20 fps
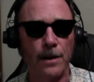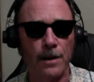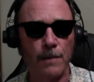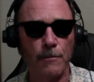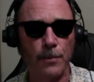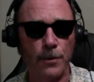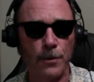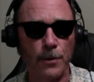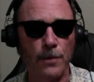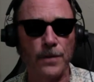
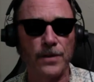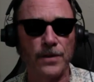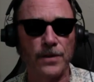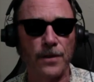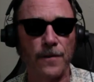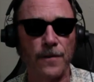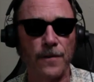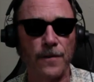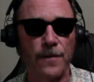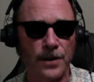proved is a
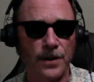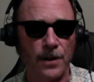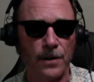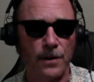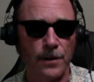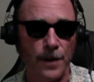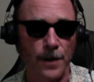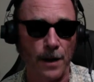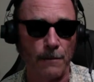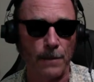
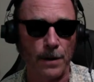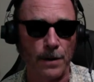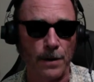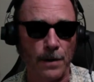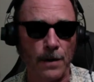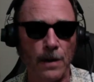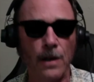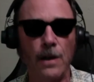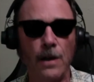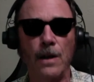physical number,
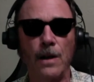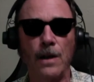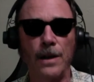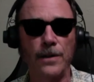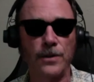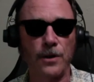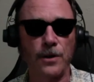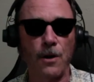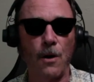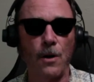
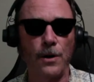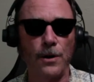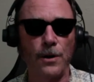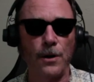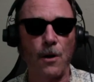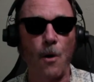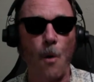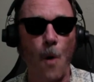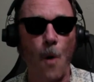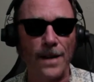it's called a
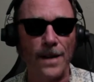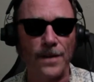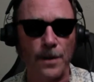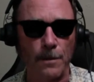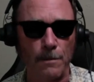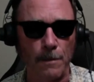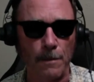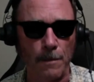quantum.